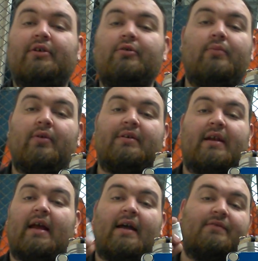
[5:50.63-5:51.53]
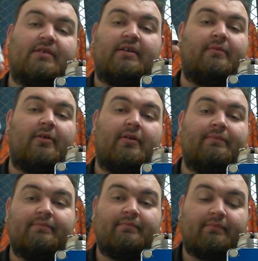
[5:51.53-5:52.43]
little boy than I have seen them on a
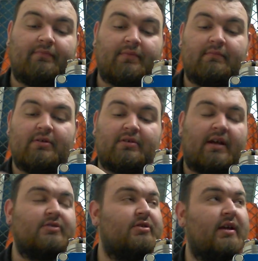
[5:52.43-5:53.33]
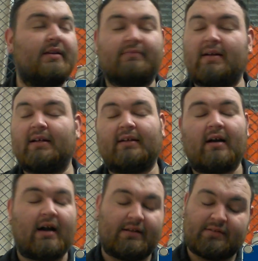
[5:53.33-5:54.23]
Mutation X. My
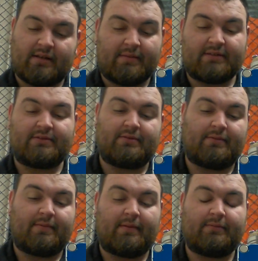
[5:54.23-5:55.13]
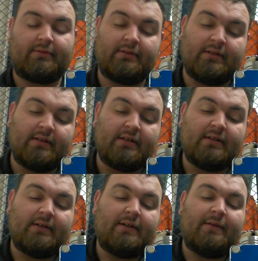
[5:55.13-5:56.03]
God, stop messing with me, people.
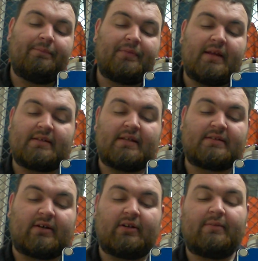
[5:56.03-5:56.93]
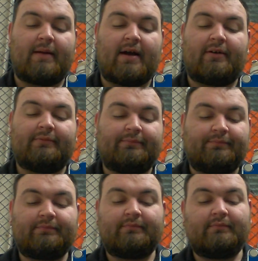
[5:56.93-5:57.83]
It's all about,
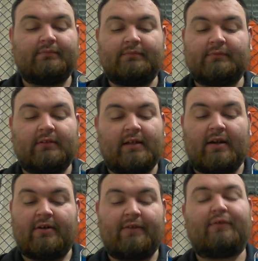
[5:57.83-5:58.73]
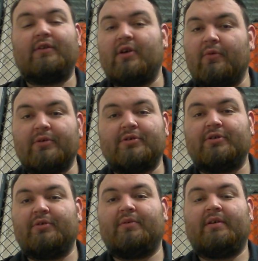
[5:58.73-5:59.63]
you know, if you know what
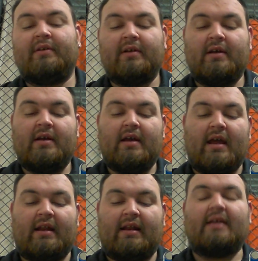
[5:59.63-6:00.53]
you're doing, and it